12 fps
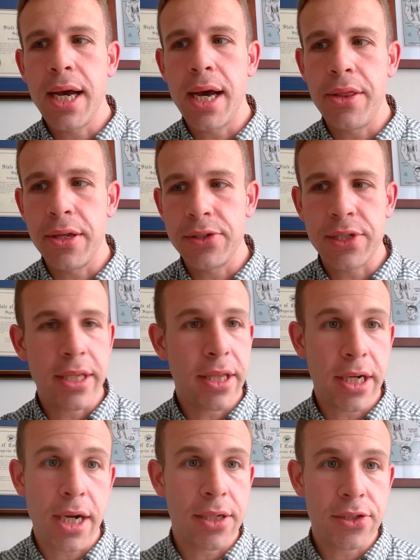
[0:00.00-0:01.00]
they'll cite the
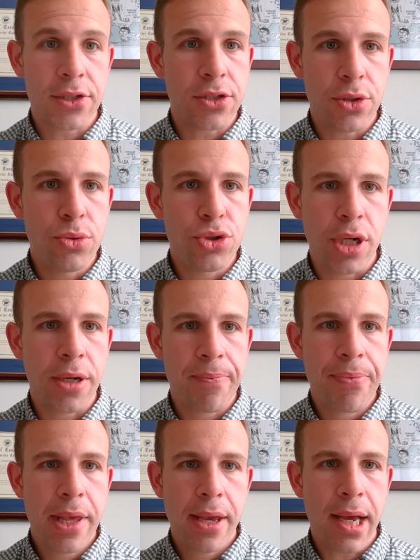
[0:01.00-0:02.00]
Constitution
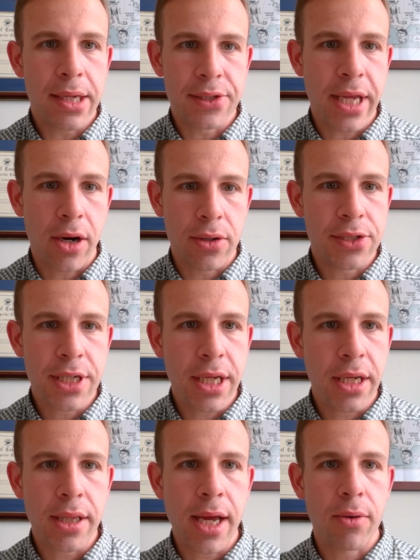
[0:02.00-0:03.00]
as
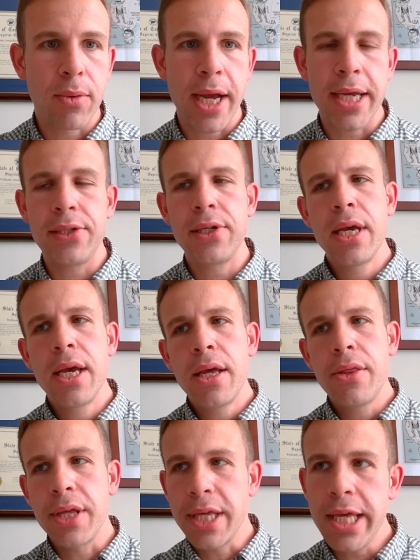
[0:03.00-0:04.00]
guaranteeing that right.
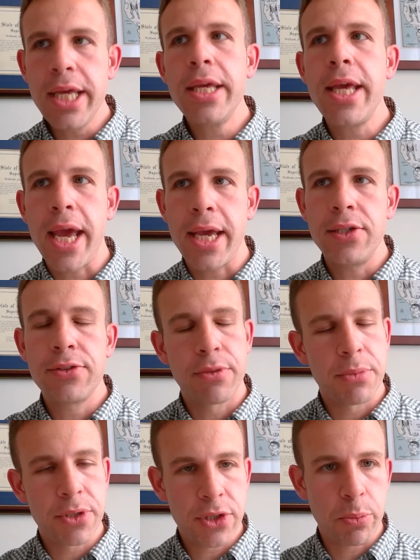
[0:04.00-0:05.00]
The key case from
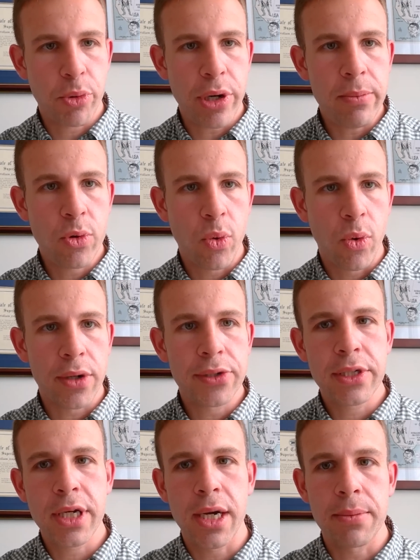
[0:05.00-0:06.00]
the Supreme Court
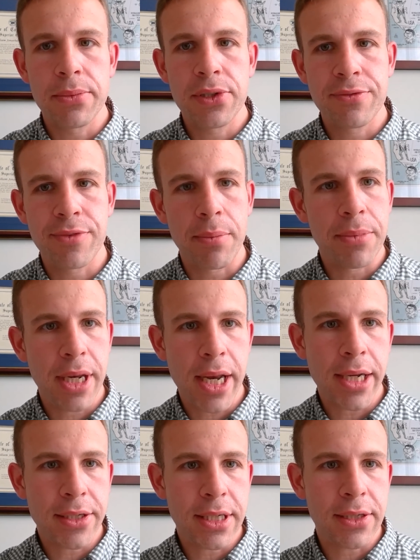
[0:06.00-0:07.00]
comes from the
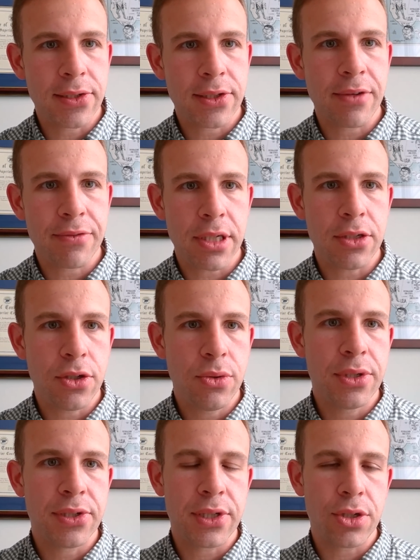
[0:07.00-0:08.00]
1972
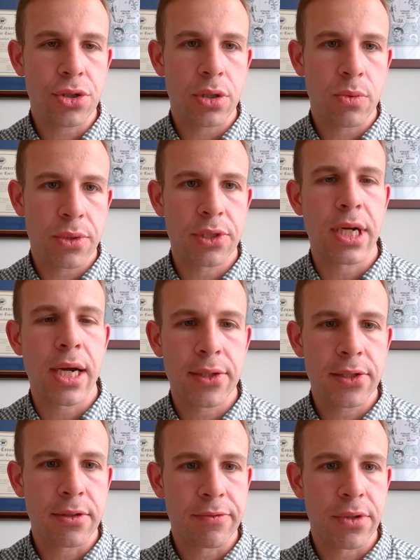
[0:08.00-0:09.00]
decision,
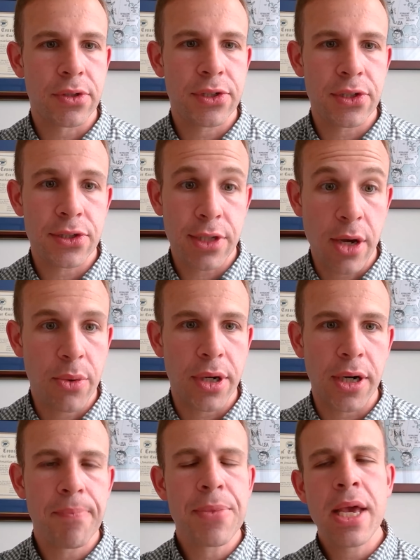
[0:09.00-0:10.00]
Wisconsin versus
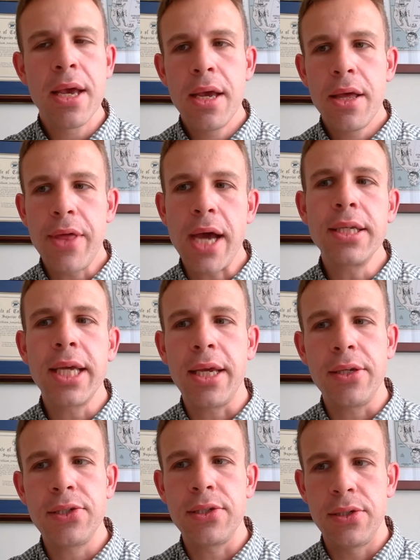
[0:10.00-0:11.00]
Yoder. That
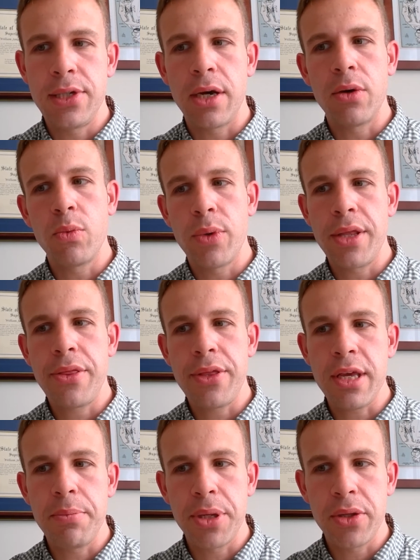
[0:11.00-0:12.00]
case dealt with the
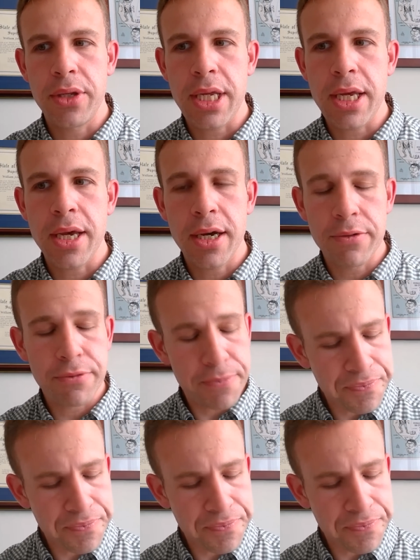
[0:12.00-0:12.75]
ability of,